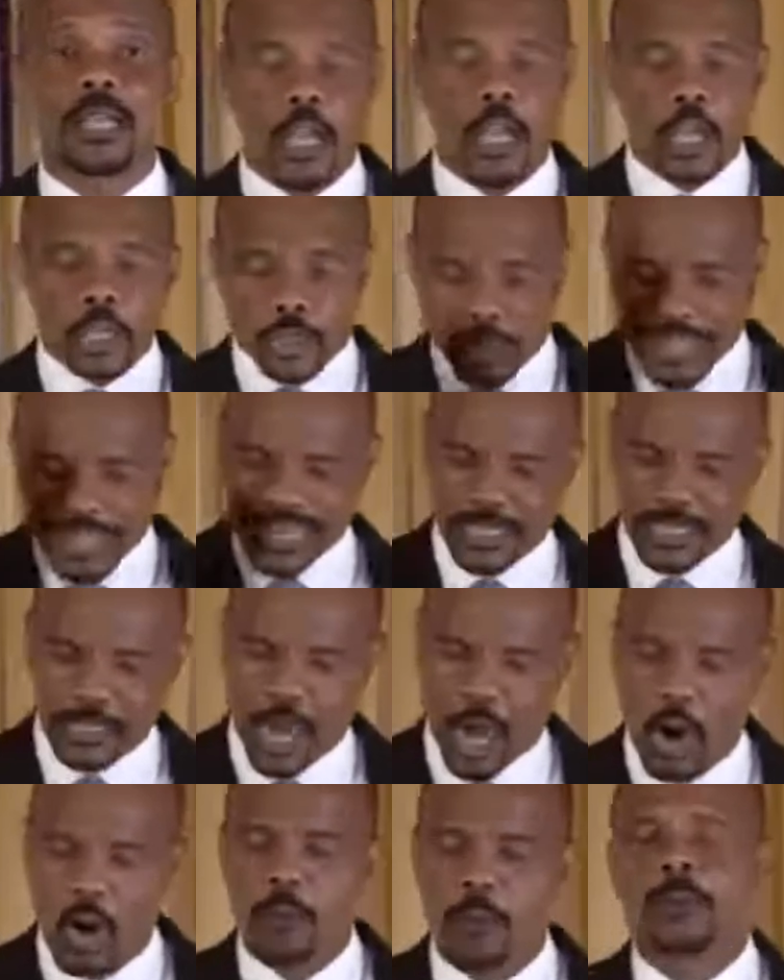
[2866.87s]
So that is
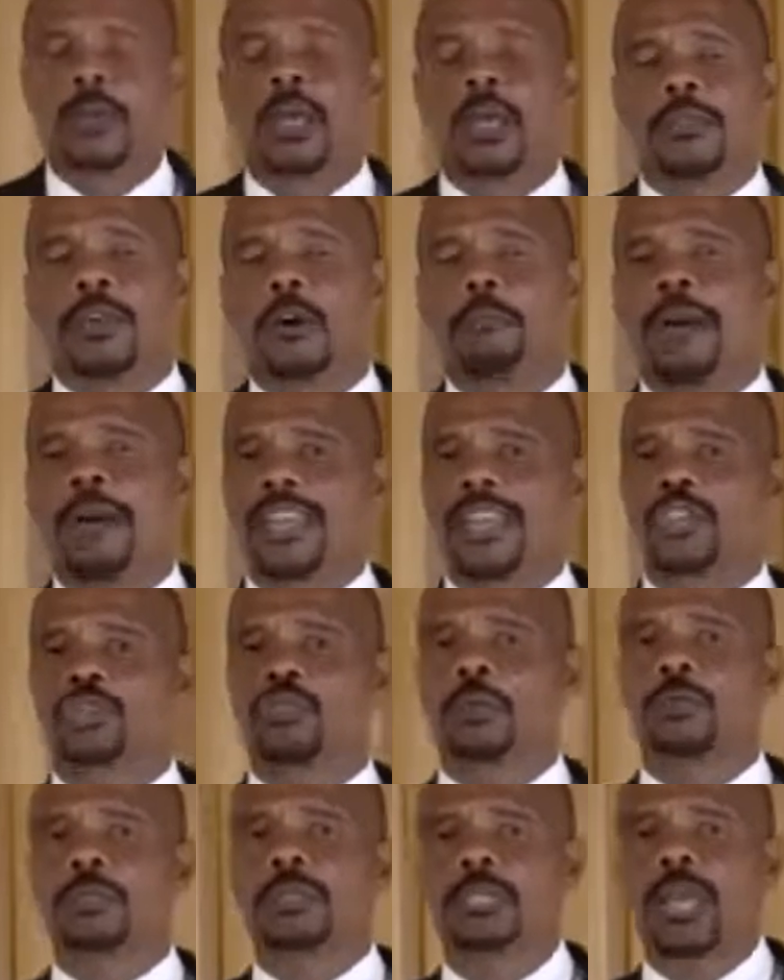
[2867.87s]
how the
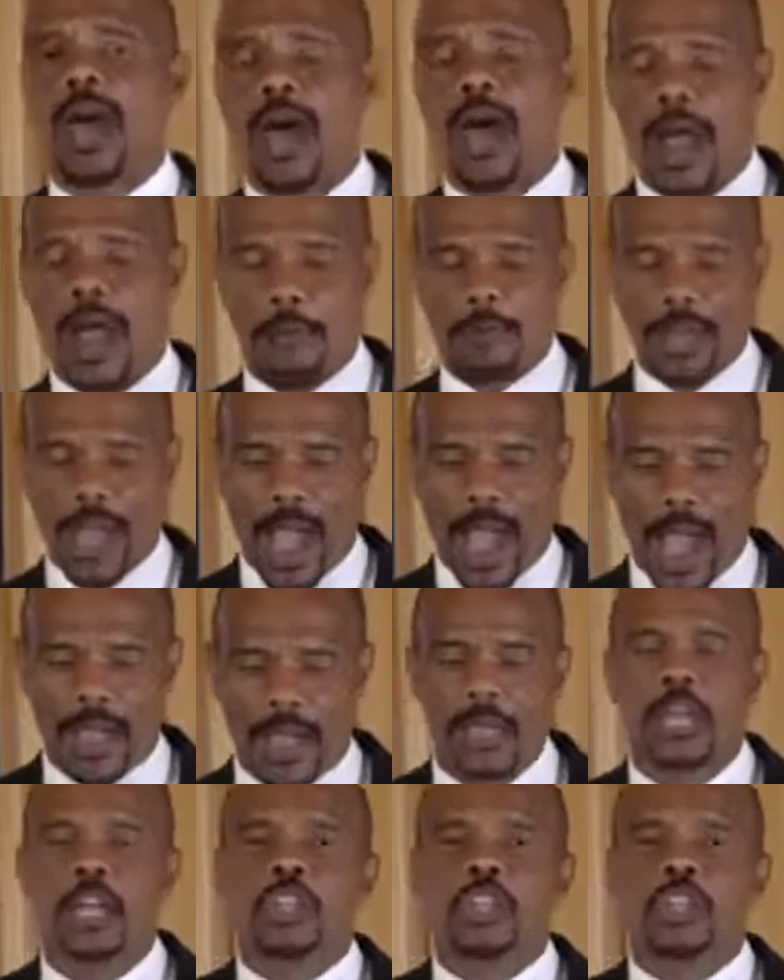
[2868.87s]
manuscripts um, are.